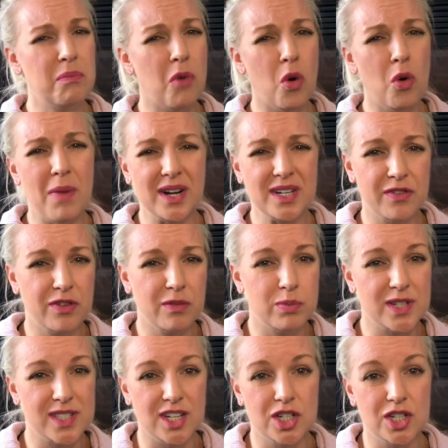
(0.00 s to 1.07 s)
all my different
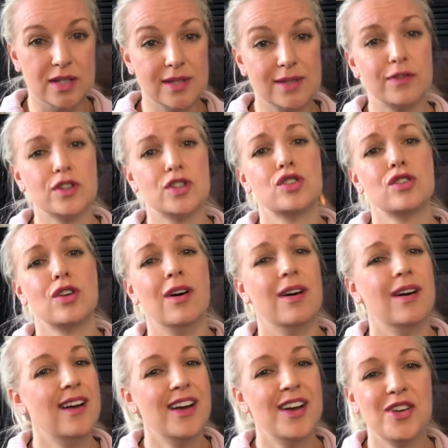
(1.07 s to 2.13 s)
positions for so,
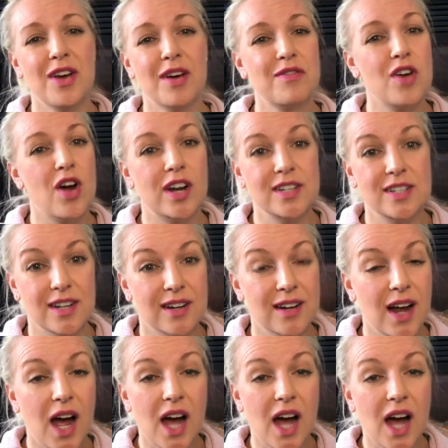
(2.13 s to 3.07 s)
you have no idea.